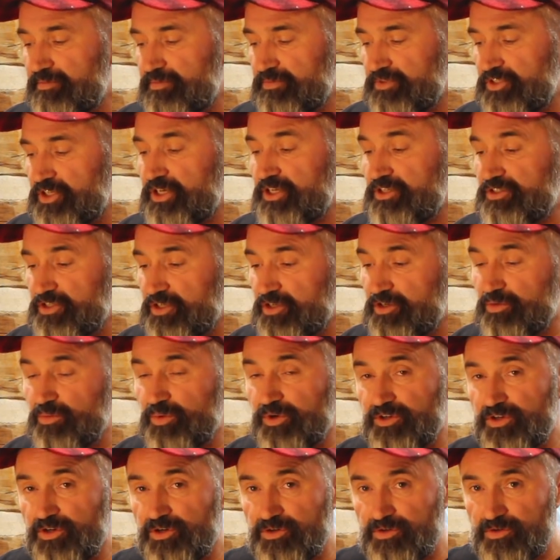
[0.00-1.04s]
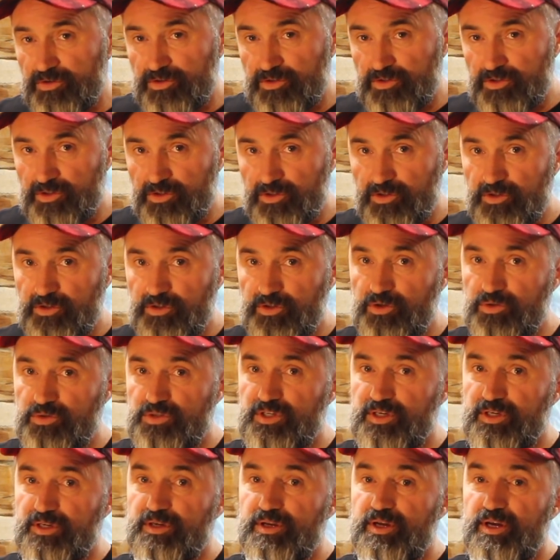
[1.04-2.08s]
consider when you're
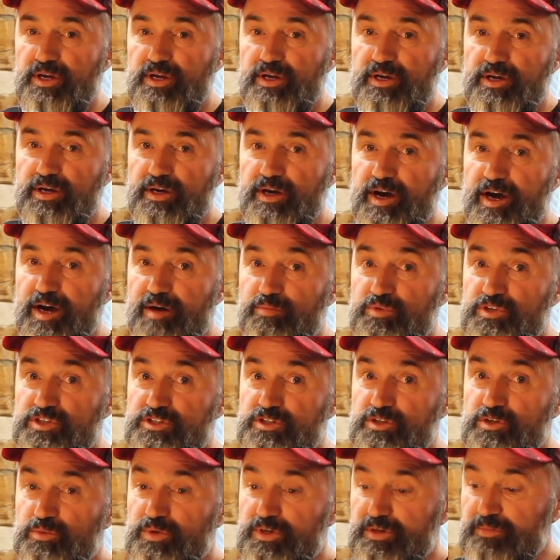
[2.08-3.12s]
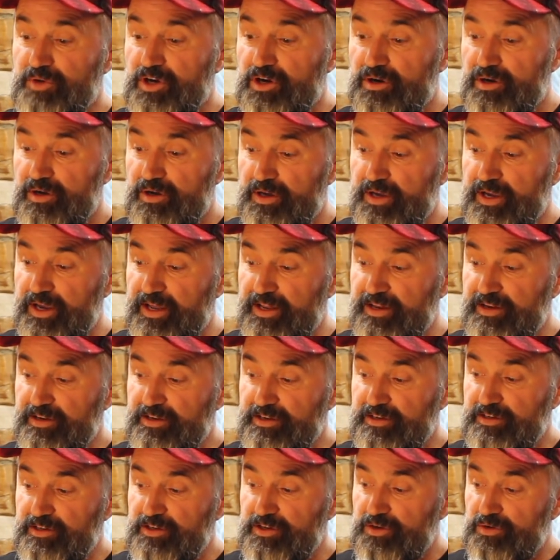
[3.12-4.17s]
using Brazil wood. And
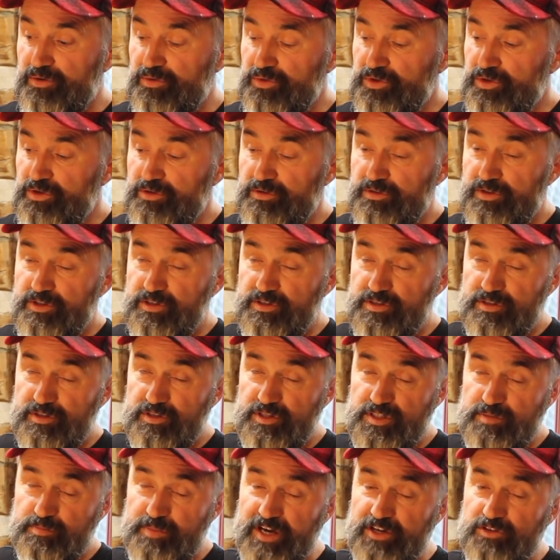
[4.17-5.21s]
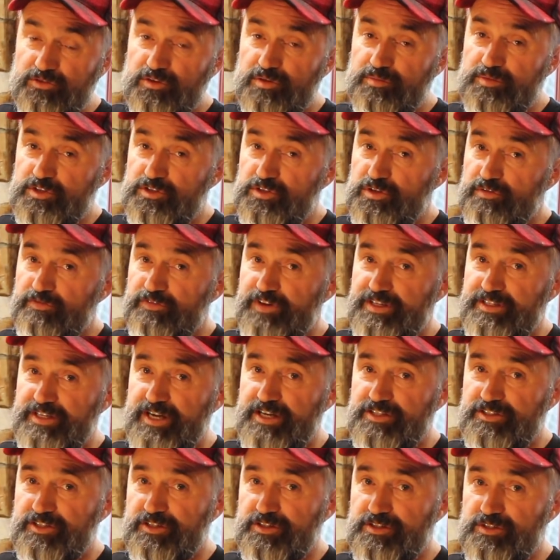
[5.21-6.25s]
the spectrum is so
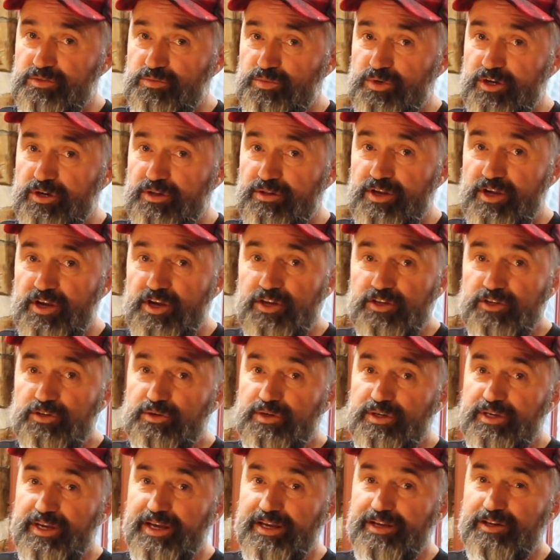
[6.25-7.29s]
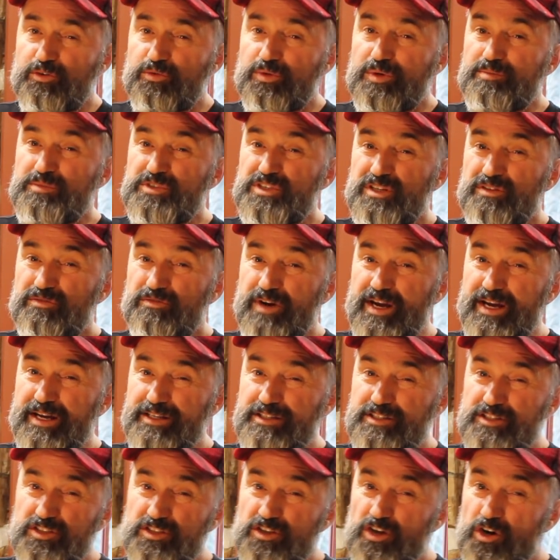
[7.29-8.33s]
fantastic as well. You can get crimson
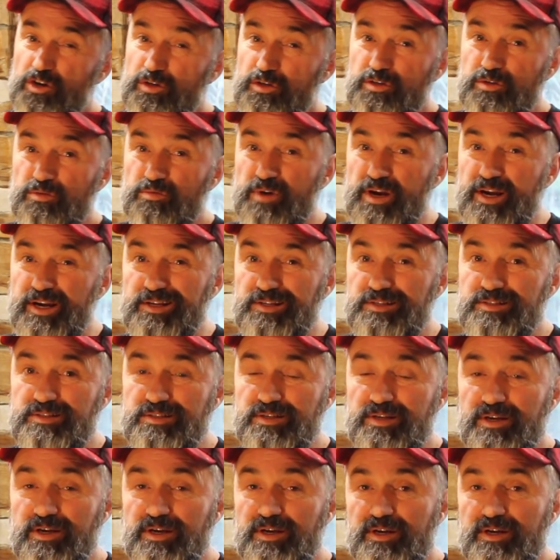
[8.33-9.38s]
reds, scarlet reds,